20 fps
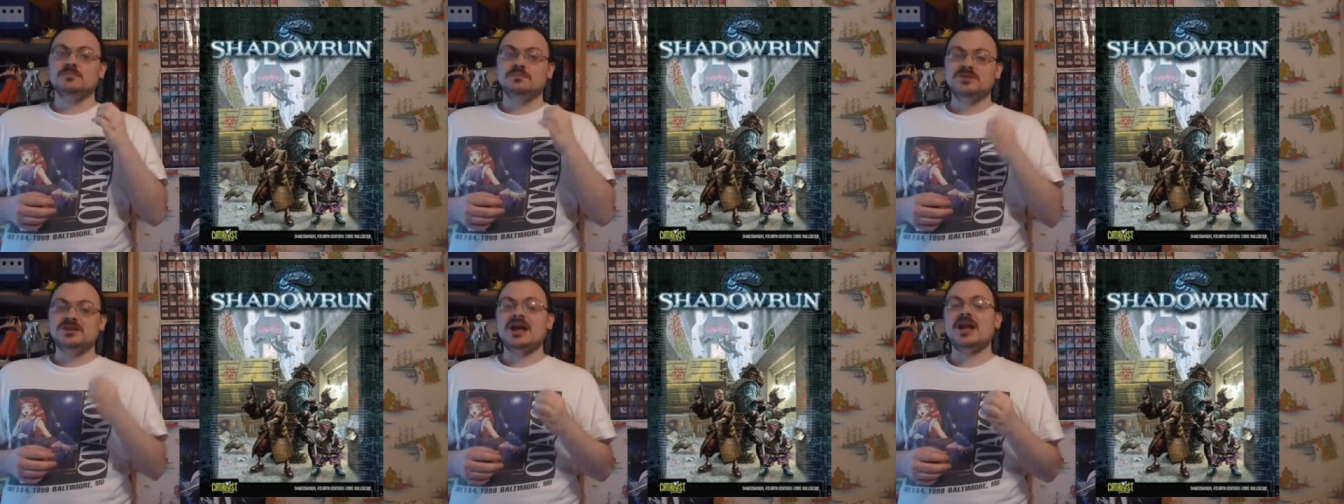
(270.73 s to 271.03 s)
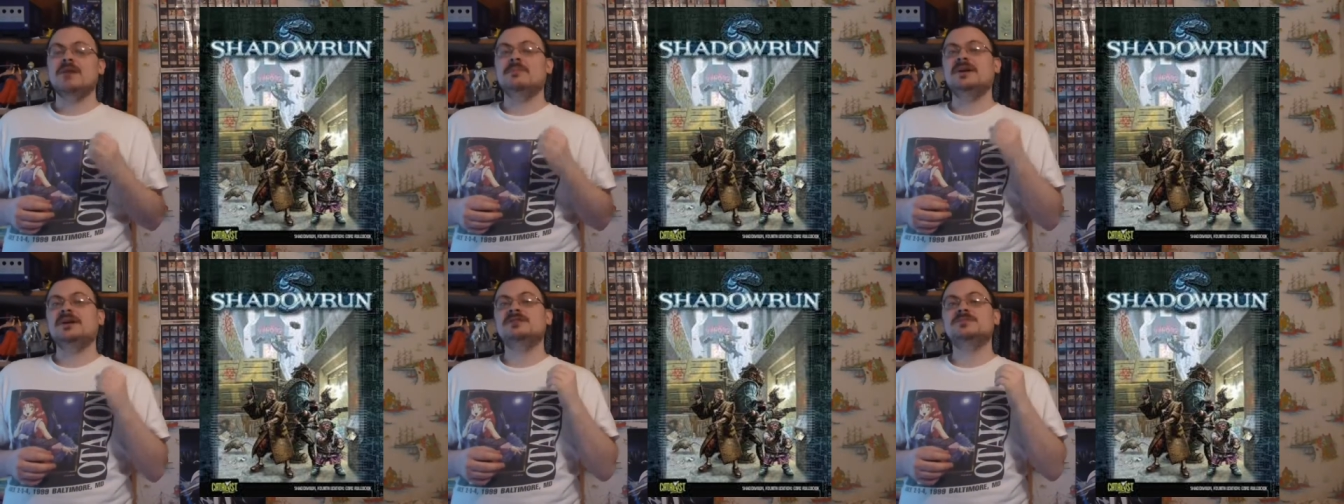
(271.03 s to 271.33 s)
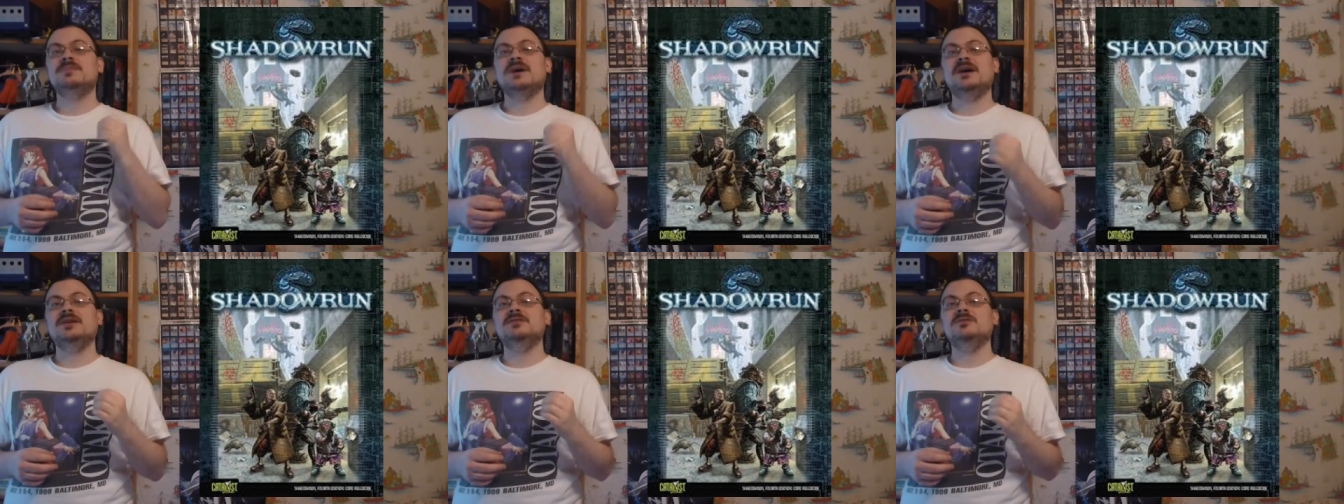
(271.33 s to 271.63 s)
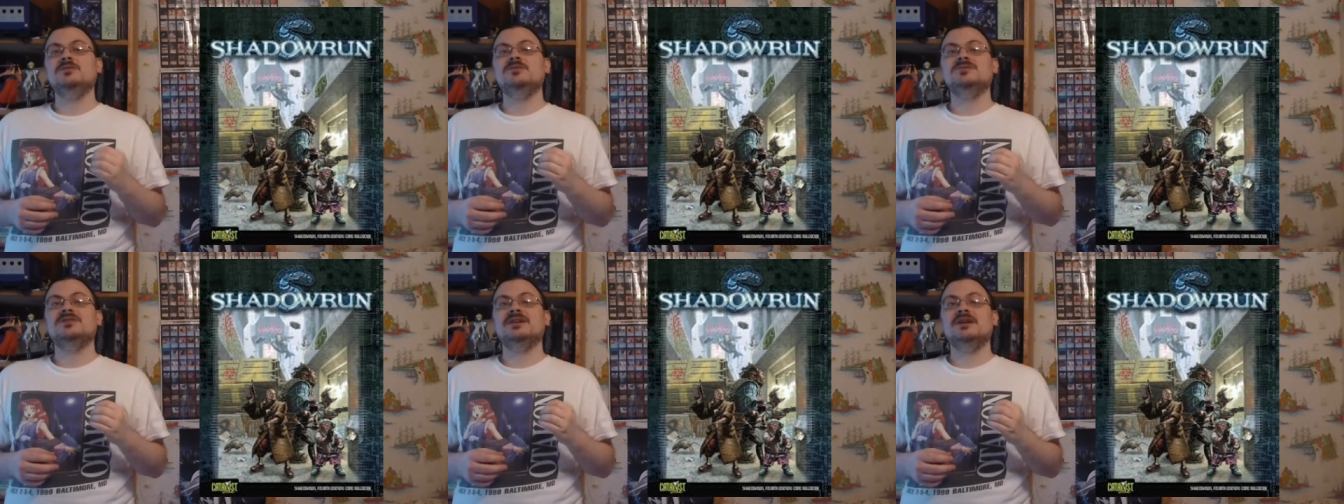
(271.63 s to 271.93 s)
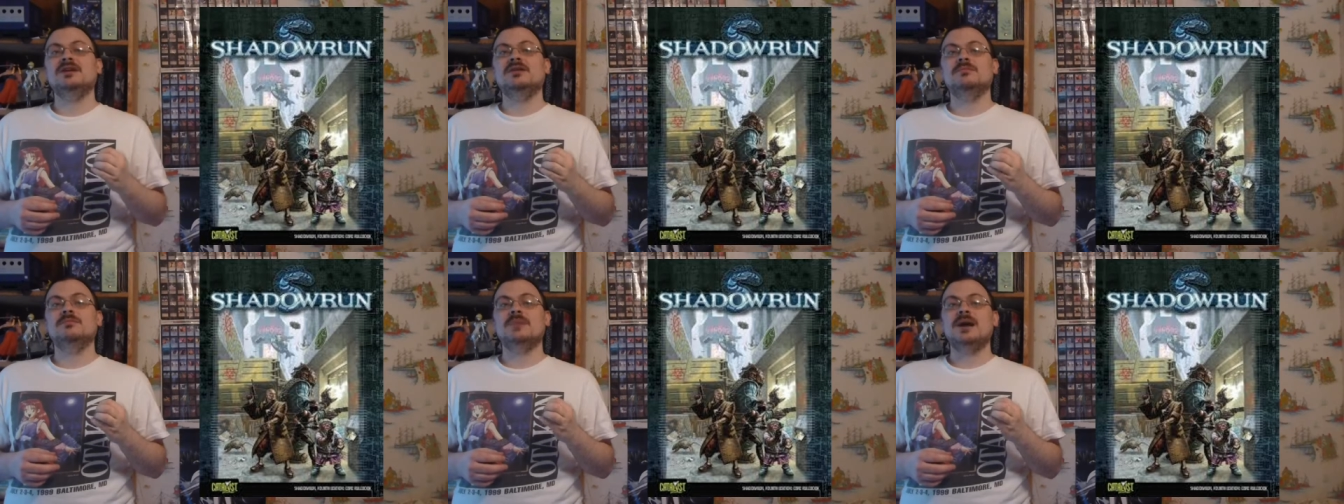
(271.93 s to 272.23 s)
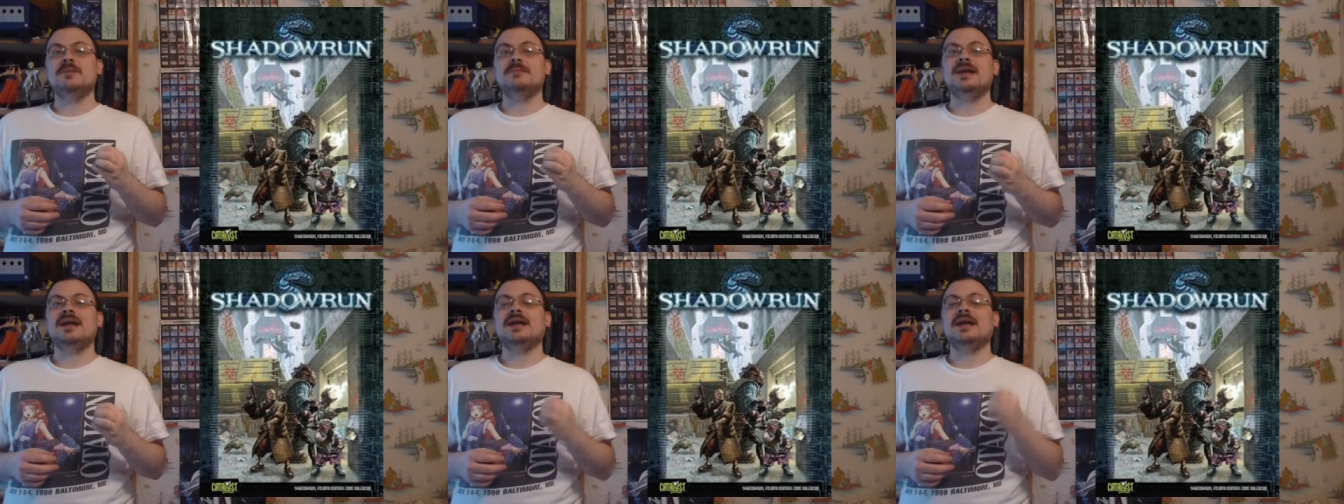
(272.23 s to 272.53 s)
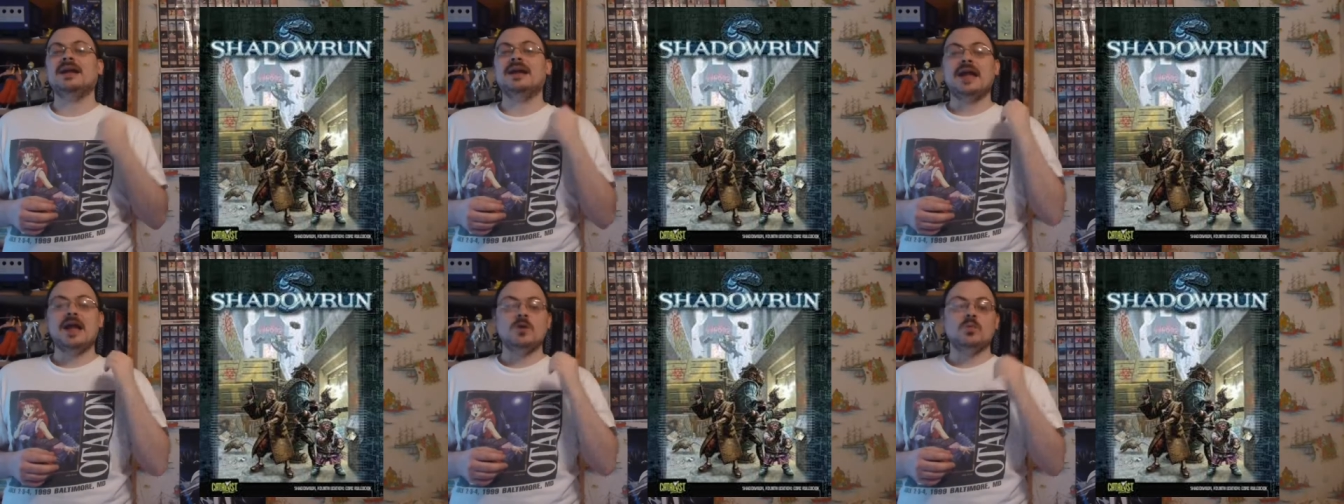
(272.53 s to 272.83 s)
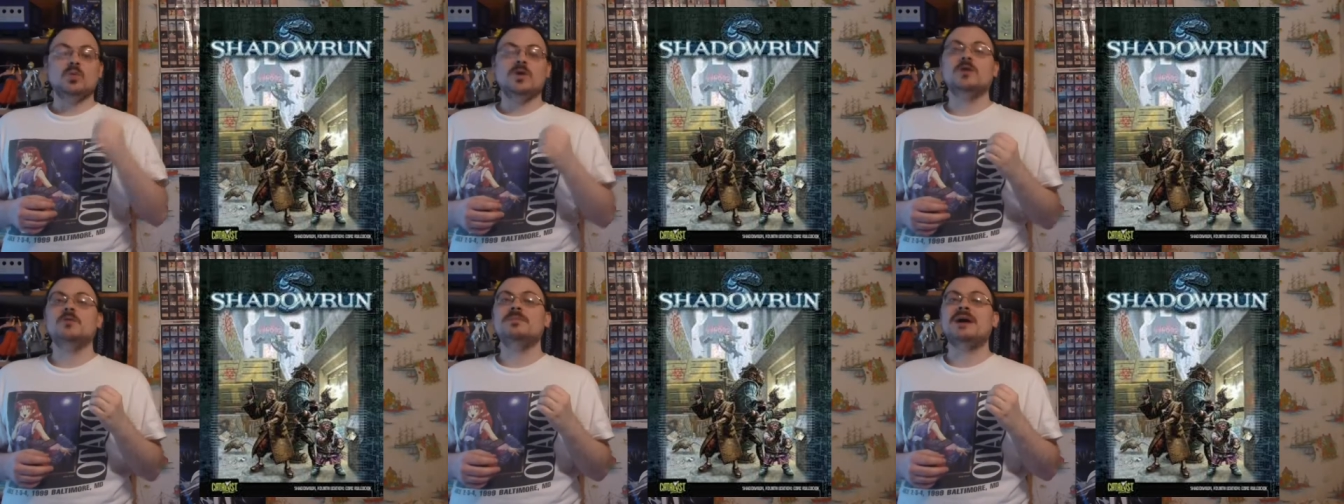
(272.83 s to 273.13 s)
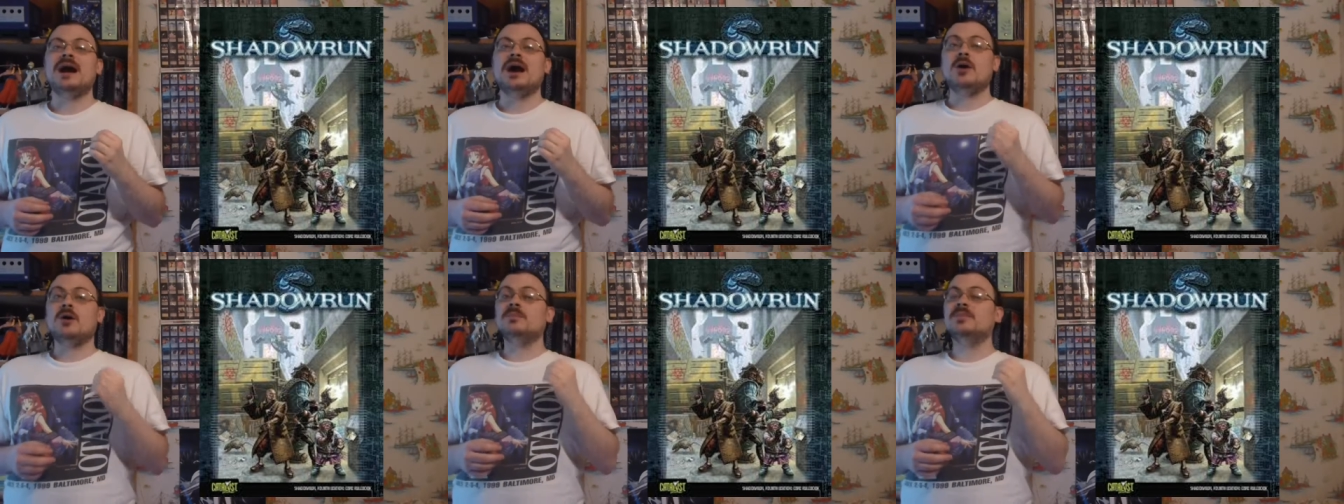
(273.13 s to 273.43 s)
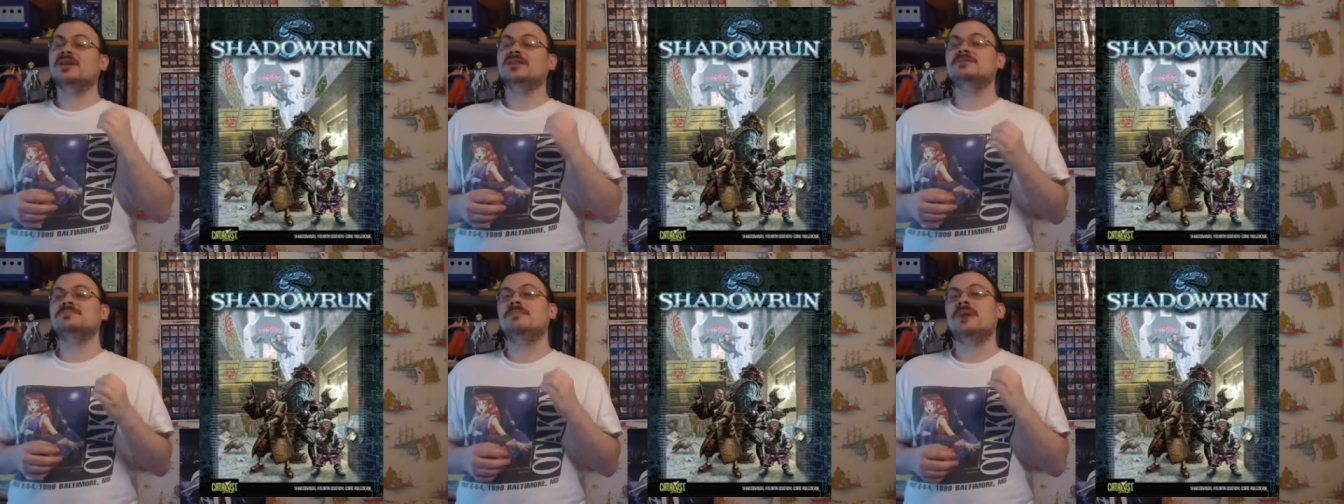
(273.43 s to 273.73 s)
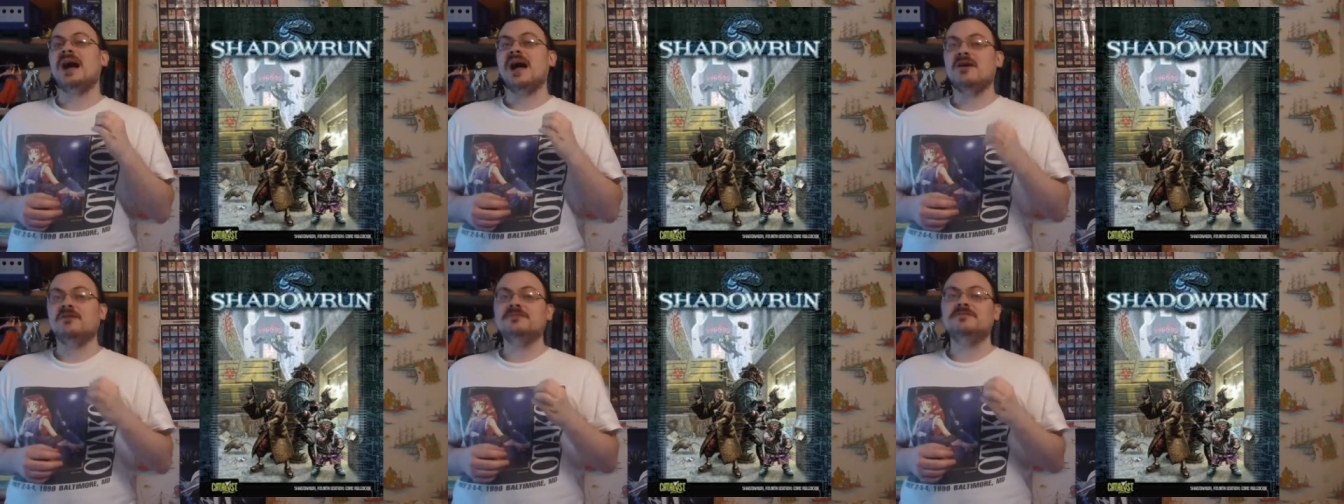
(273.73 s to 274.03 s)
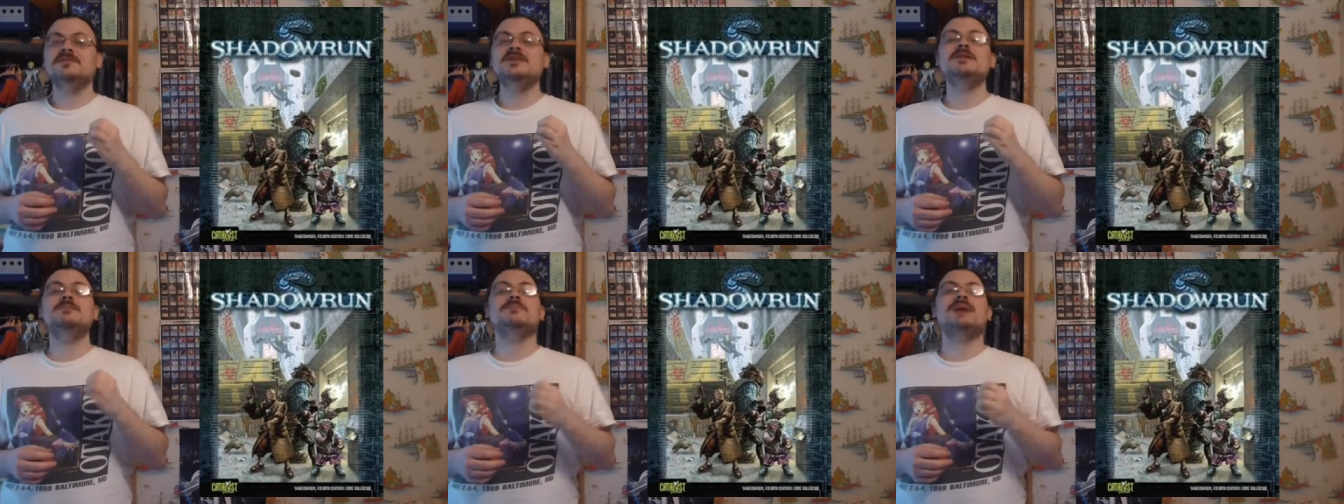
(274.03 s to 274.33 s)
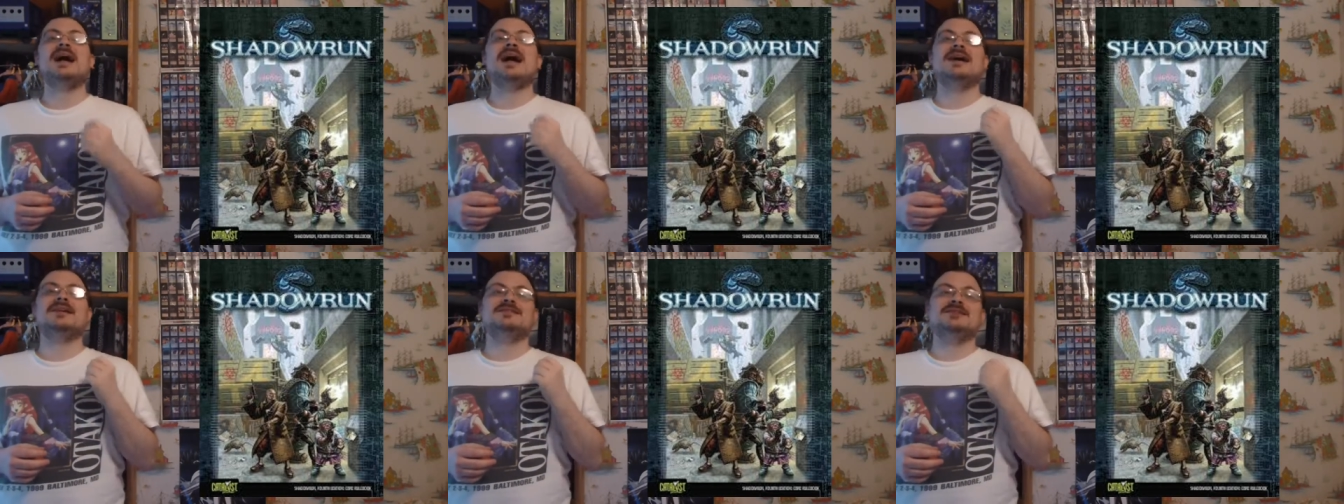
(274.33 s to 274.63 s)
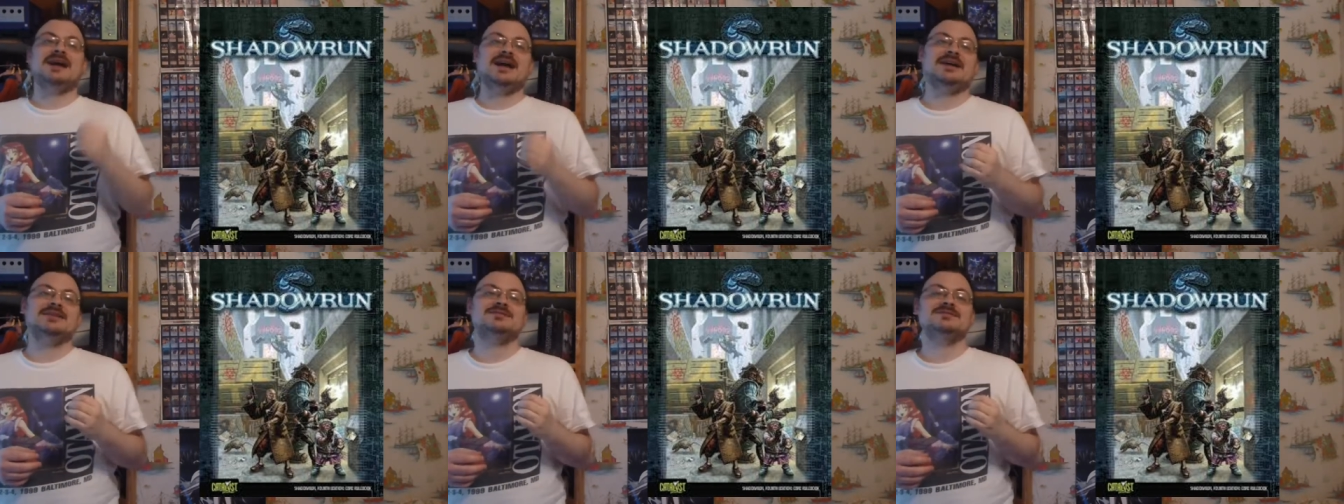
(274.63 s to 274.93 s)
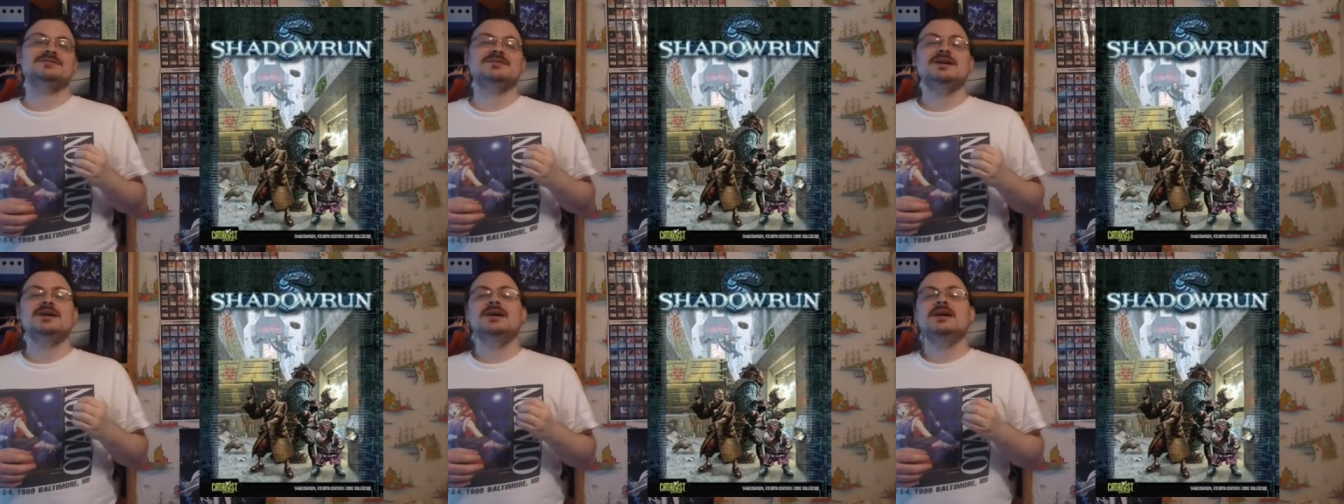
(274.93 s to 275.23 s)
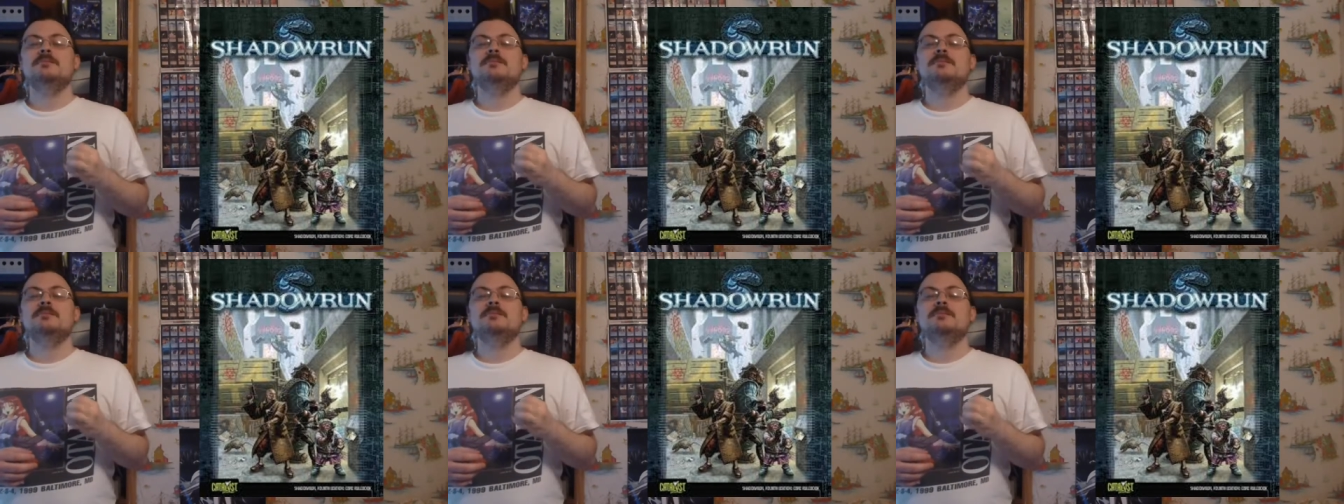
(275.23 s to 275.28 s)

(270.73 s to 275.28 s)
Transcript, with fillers: damage by using by making a willpower plus biofeedback test,